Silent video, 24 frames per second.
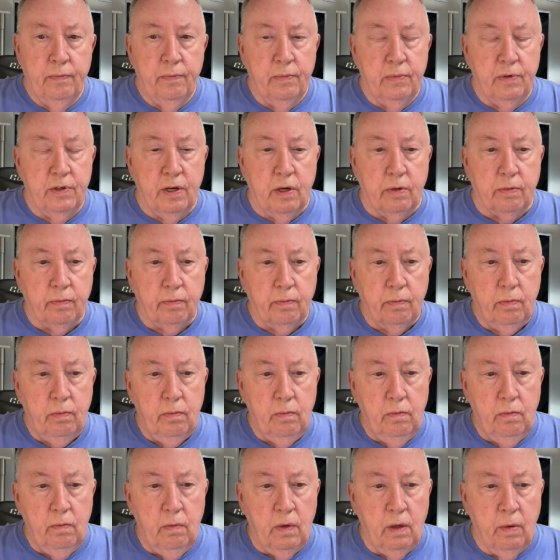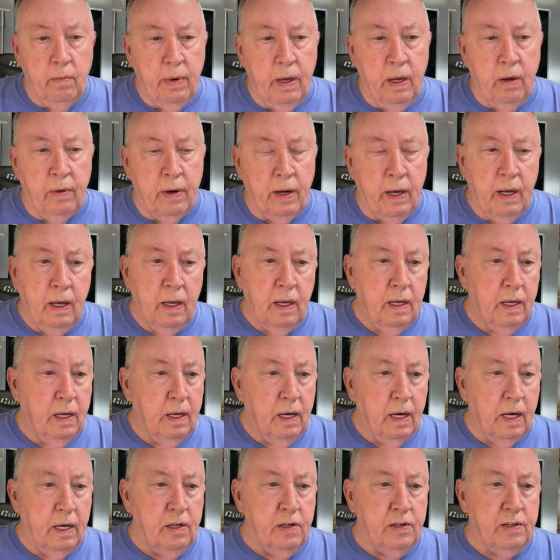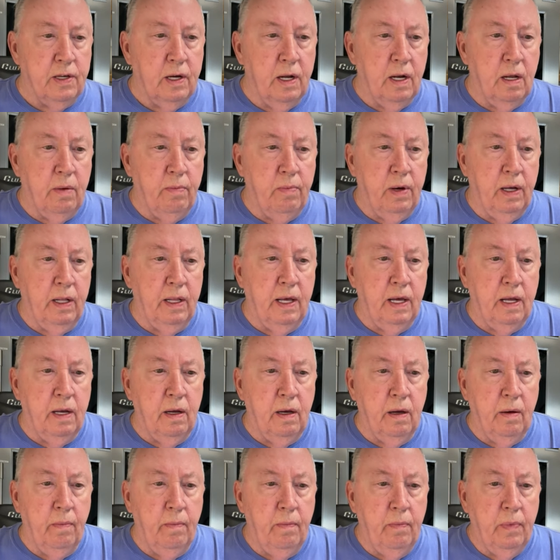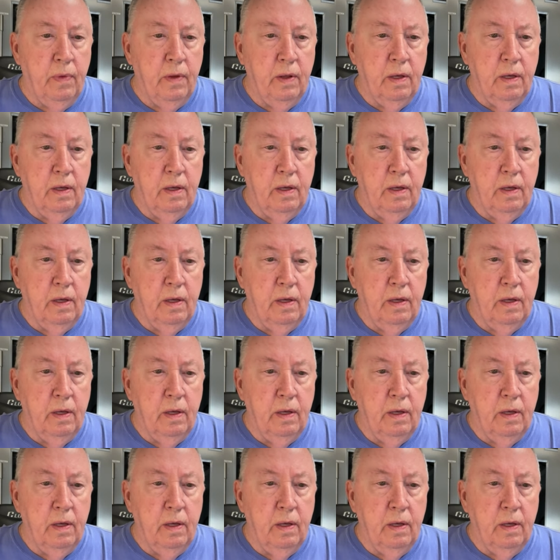So anyway, I just thought I'd bring that up.